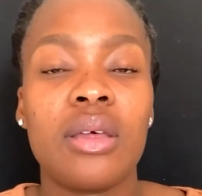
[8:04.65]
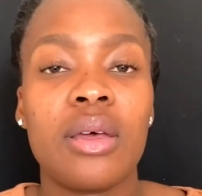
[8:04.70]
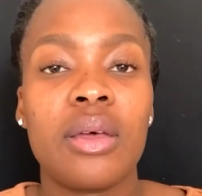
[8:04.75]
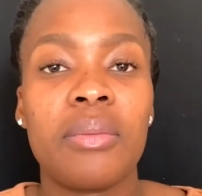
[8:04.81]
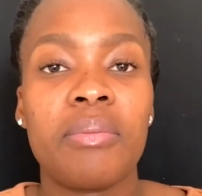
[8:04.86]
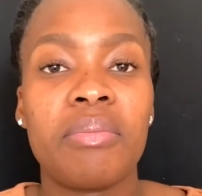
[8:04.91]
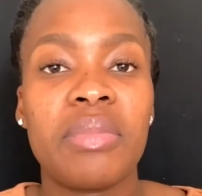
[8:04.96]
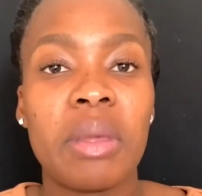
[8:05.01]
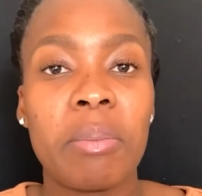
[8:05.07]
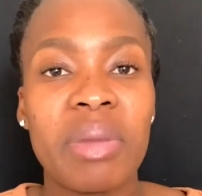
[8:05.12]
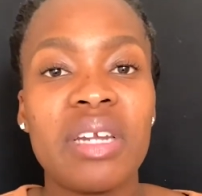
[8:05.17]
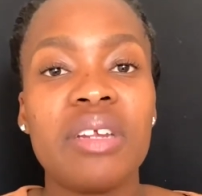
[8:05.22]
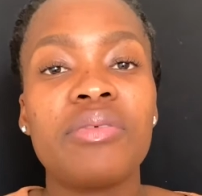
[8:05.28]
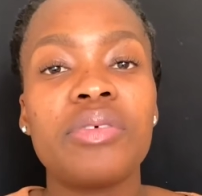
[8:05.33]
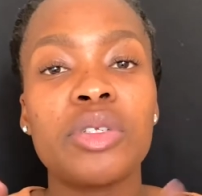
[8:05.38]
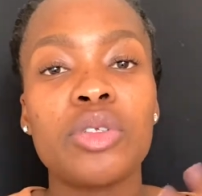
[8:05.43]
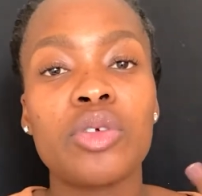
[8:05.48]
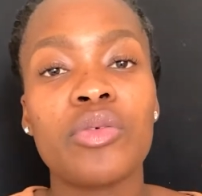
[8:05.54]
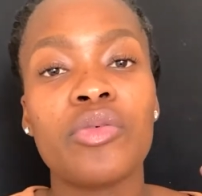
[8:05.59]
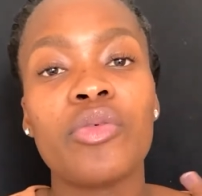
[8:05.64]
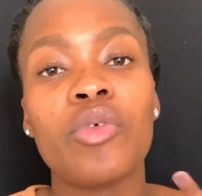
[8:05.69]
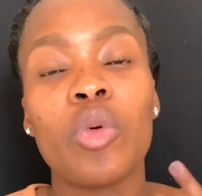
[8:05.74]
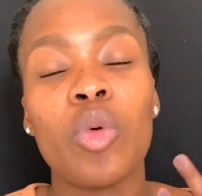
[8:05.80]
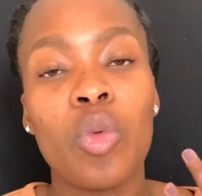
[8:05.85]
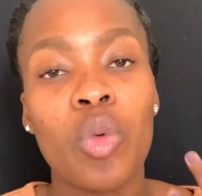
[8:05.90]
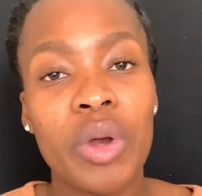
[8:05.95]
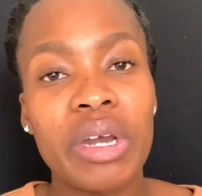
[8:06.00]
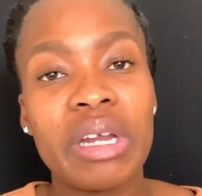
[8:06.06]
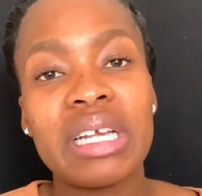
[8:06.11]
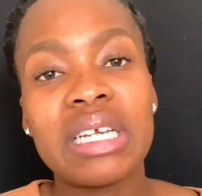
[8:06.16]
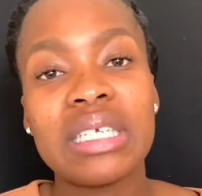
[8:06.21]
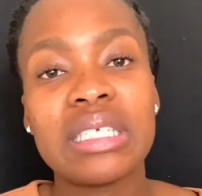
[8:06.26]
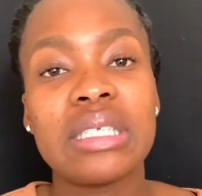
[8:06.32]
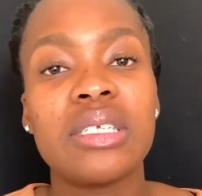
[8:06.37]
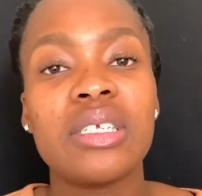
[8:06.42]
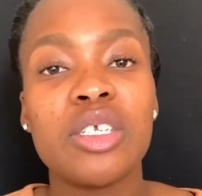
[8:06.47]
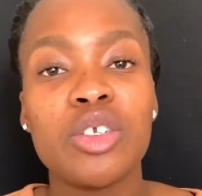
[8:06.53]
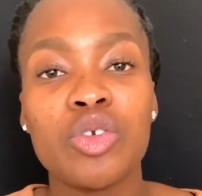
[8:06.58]
um, the benefits of wearing a
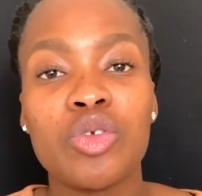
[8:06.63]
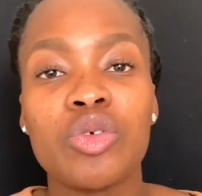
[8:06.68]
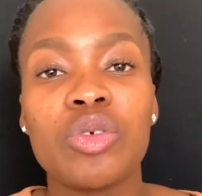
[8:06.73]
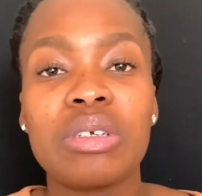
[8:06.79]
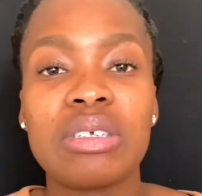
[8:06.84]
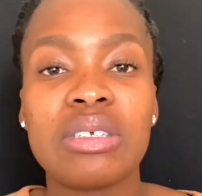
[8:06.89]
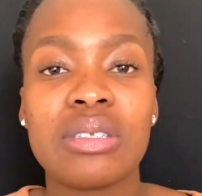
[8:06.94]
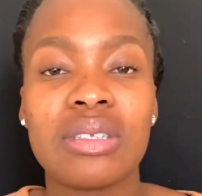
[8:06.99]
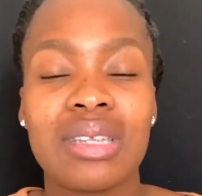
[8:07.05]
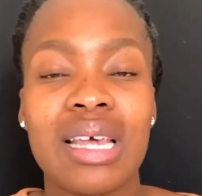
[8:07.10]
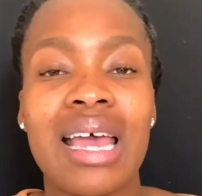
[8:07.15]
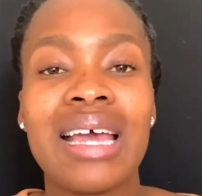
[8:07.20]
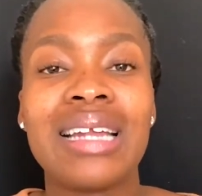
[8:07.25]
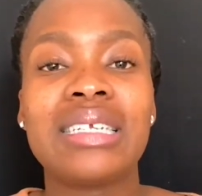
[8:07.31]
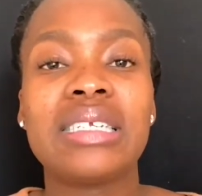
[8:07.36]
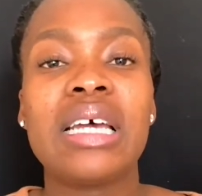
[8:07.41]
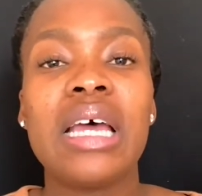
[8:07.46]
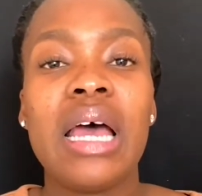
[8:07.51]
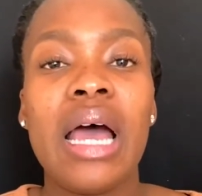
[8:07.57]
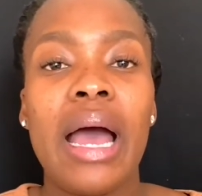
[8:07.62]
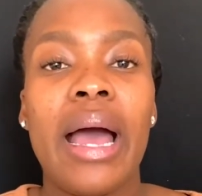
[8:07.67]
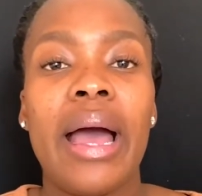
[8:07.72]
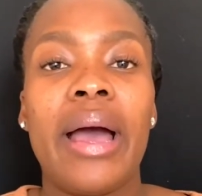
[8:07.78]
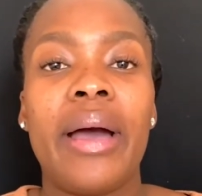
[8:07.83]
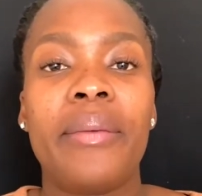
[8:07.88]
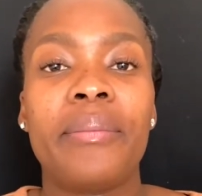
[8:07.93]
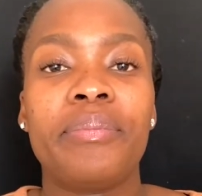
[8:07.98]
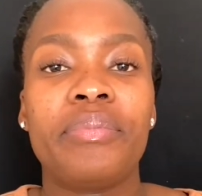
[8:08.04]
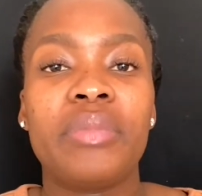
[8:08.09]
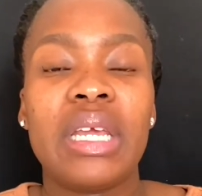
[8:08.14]
satin doek is that um,